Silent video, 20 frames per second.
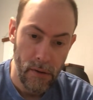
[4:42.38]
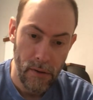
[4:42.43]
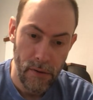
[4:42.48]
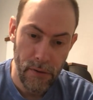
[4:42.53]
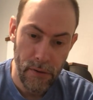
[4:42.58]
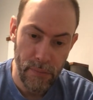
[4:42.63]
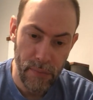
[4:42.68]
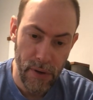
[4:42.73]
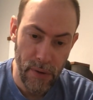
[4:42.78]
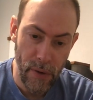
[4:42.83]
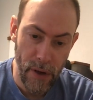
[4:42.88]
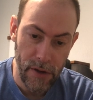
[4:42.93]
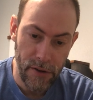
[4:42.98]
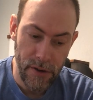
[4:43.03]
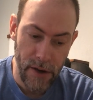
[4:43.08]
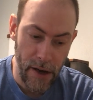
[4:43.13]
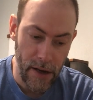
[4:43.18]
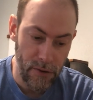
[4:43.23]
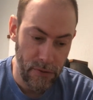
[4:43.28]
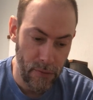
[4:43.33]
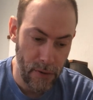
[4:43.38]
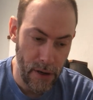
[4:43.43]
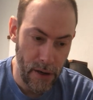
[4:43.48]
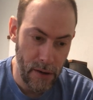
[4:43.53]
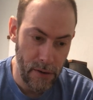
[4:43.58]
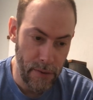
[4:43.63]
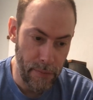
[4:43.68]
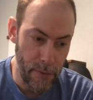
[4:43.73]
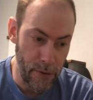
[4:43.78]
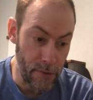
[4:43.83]
Another BYG
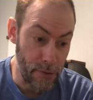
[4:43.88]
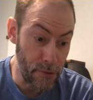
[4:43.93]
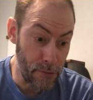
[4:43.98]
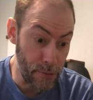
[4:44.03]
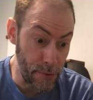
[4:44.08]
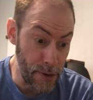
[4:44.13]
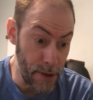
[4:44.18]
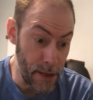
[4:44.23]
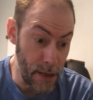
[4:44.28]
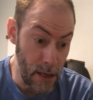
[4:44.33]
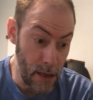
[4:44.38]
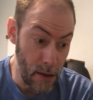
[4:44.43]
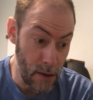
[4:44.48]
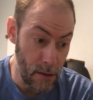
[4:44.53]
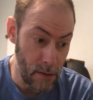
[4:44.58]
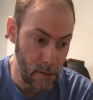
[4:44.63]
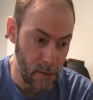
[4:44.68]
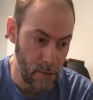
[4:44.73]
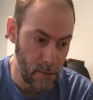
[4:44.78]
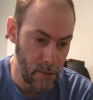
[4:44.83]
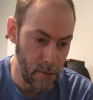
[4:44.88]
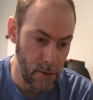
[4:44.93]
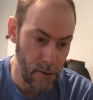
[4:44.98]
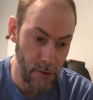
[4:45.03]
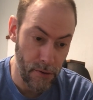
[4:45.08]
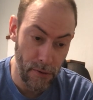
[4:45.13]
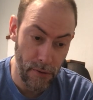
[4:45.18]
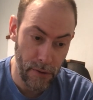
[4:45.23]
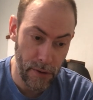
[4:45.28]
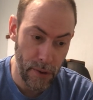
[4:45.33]
Actuel, number 3,
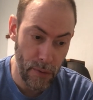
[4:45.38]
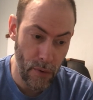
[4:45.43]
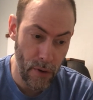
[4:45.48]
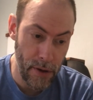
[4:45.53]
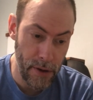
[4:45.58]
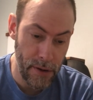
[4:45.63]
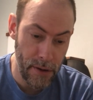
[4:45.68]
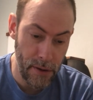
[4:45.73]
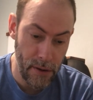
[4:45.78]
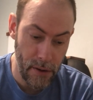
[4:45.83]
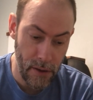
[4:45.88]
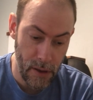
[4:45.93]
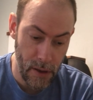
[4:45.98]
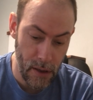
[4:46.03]
an early one.